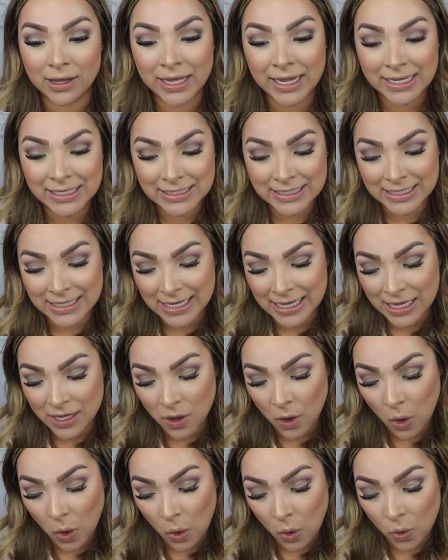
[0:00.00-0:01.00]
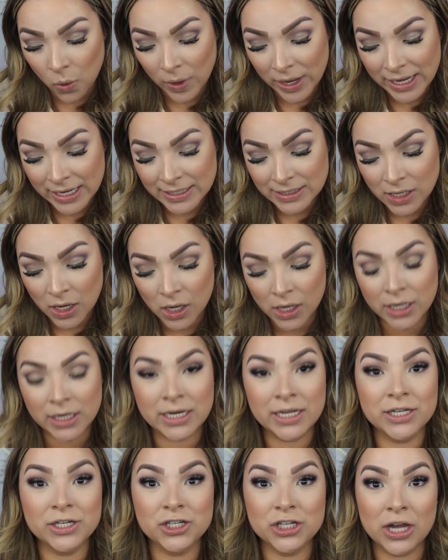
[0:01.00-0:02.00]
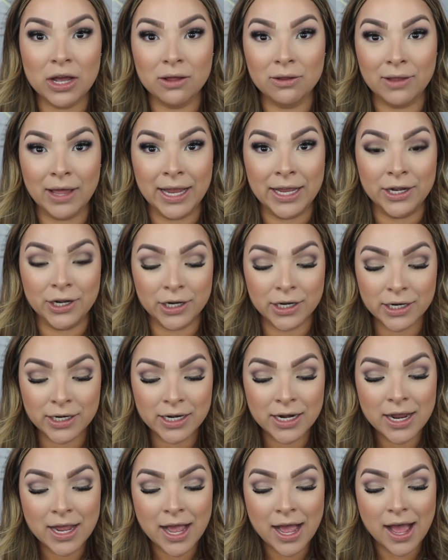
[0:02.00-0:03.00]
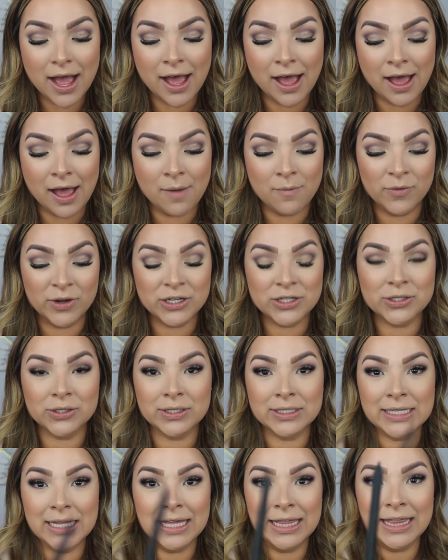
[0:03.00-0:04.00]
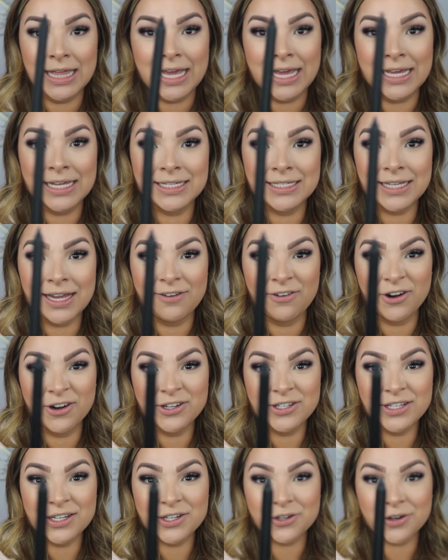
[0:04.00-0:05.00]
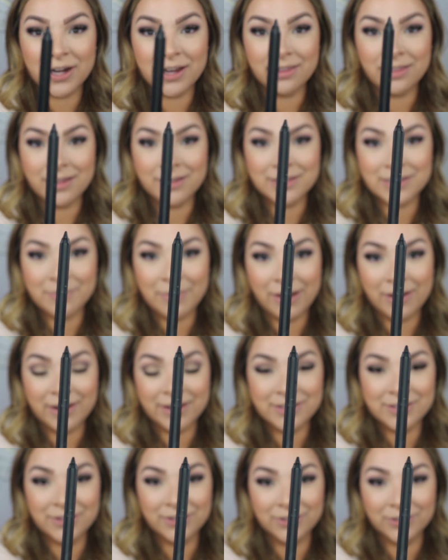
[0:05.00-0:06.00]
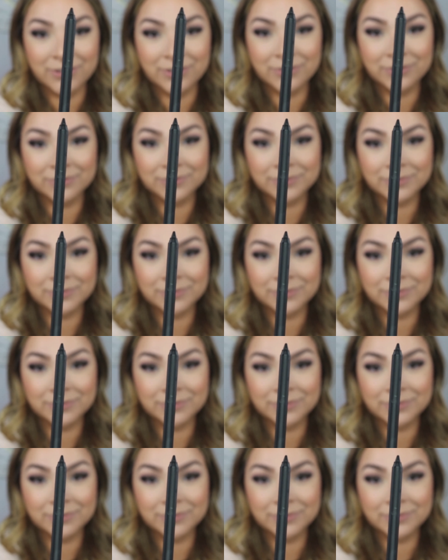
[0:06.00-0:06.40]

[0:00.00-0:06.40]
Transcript: It's the Always On Gel Liner, which looks like this. I've heard such great things about it too.